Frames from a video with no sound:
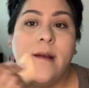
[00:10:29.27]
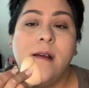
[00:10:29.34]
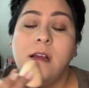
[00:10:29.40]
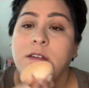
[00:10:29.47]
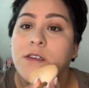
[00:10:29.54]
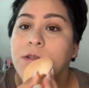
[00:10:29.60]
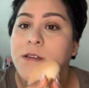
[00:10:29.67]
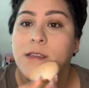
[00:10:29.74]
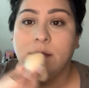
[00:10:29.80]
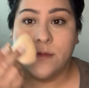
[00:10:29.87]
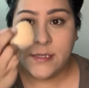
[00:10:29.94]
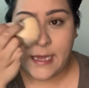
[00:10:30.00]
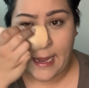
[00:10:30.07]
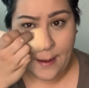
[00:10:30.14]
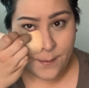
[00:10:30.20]
enjoyed some
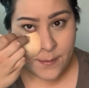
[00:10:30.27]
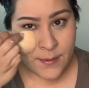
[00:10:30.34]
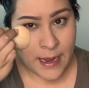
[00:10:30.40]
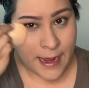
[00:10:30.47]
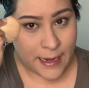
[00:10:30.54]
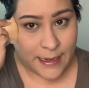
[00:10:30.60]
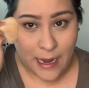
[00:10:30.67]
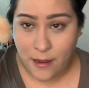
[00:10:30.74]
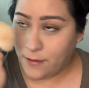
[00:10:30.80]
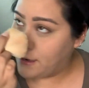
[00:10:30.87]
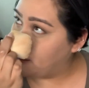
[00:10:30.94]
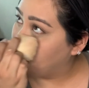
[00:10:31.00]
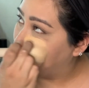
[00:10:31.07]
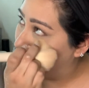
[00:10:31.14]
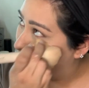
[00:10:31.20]
time hanging out
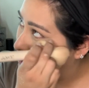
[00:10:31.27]
and playing